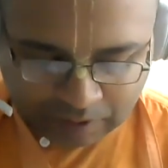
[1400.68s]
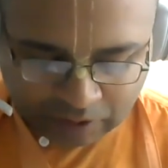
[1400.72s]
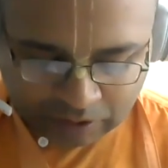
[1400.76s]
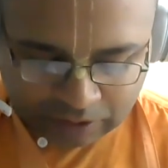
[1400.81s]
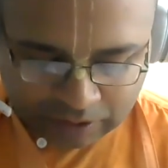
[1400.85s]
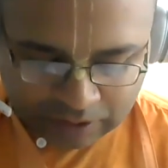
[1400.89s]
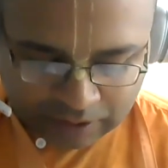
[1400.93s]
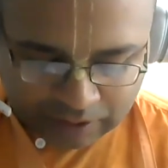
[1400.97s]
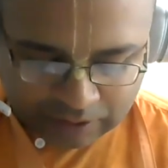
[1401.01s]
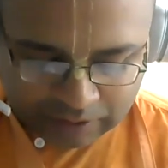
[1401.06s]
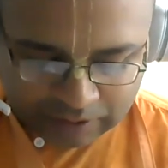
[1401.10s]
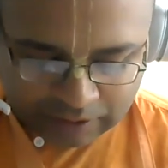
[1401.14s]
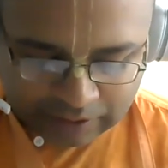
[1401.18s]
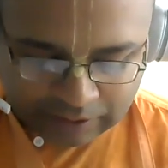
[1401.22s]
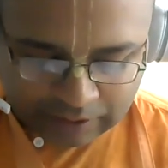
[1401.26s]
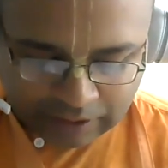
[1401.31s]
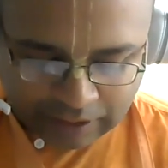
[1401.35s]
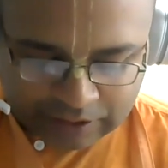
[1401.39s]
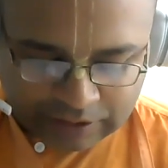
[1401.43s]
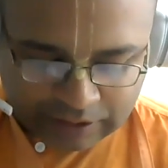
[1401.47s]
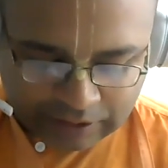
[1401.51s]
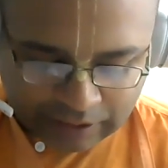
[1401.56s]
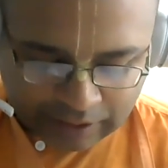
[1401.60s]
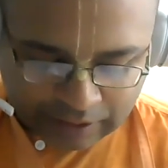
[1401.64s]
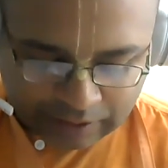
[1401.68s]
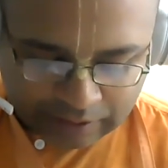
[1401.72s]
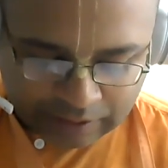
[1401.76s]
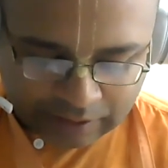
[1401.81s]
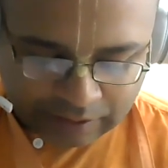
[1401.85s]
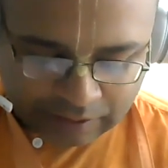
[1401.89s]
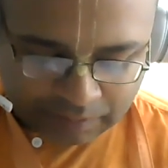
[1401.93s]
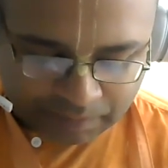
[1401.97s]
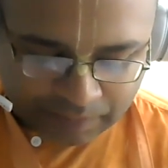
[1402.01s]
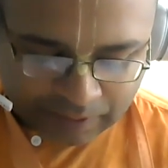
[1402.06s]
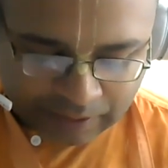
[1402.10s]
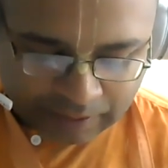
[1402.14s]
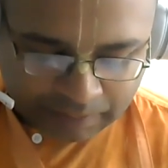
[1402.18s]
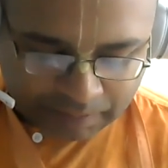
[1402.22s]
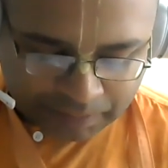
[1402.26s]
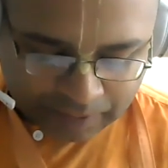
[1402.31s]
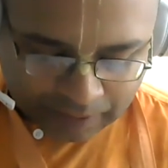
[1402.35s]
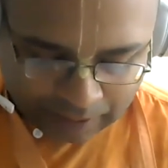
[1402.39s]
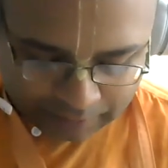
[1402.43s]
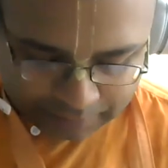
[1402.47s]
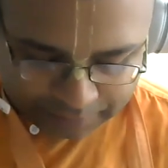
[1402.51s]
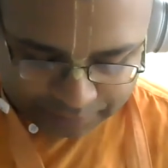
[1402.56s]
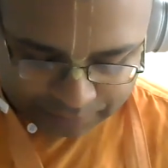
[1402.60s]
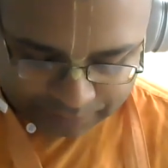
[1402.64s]
about the transcendental
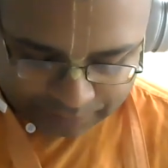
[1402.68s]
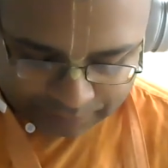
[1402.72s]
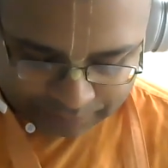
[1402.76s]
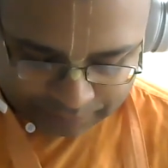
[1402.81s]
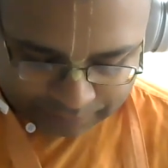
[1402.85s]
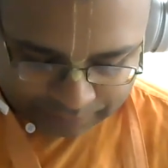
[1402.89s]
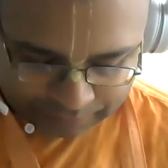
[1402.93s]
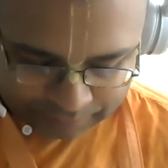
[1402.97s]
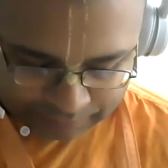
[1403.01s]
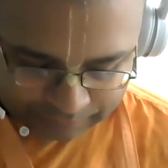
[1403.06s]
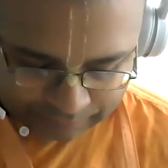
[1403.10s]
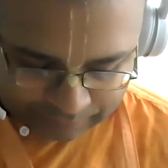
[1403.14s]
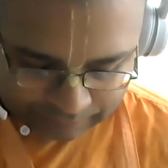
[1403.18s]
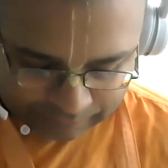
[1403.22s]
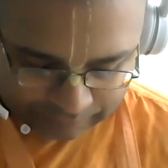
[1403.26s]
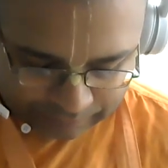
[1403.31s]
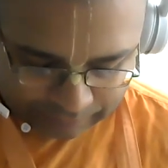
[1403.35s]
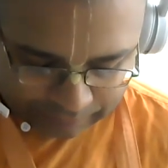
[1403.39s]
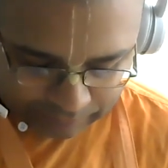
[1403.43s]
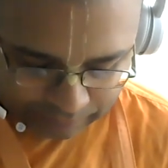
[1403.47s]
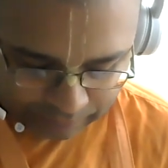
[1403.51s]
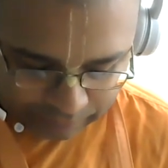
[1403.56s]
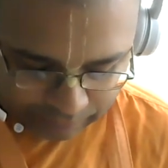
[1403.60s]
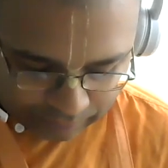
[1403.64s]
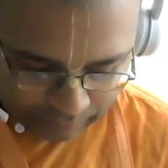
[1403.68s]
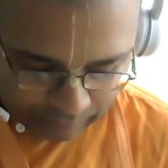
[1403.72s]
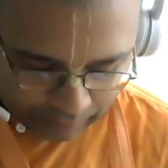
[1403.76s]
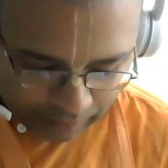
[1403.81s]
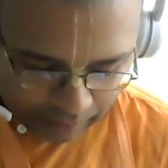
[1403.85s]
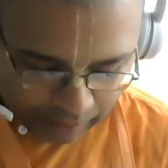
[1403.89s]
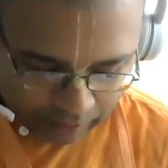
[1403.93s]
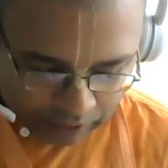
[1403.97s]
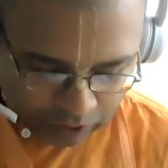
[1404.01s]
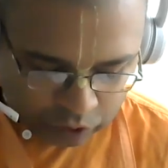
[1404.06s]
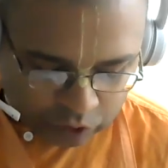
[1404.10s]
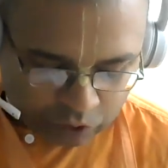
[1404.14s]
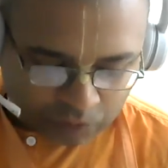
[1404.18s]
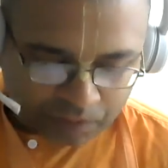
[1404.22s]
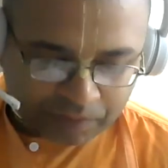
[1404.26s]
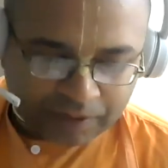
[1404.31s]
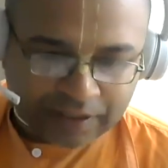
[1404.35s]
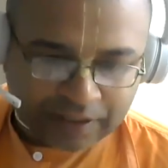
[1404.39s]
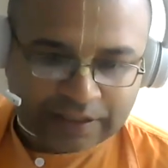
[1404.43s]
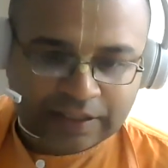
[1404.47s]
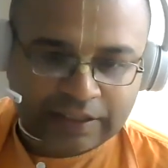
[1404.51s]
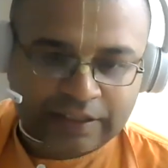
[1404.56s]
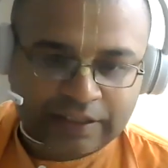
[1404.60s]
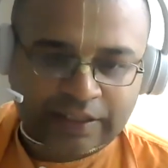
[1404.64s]
parampara. Hmm? So
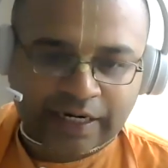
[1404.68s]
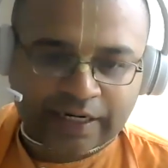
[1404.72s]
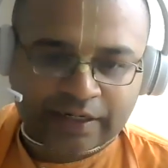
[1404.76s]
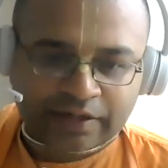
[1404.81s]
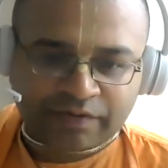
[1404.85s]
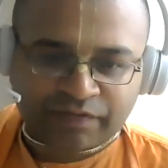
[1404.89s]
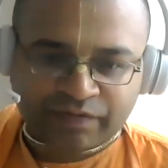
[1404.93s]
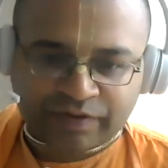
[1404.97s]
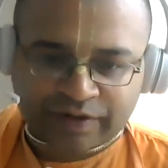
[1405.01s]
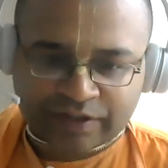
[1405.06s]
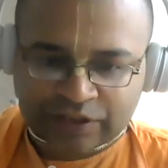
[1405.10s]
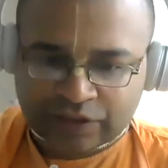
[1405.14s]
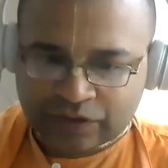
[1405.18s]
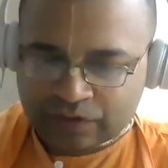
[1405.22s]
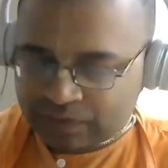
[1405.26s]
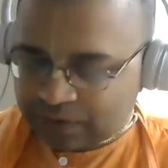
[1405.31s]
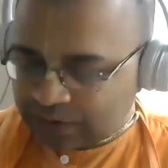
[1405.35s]
please recite the first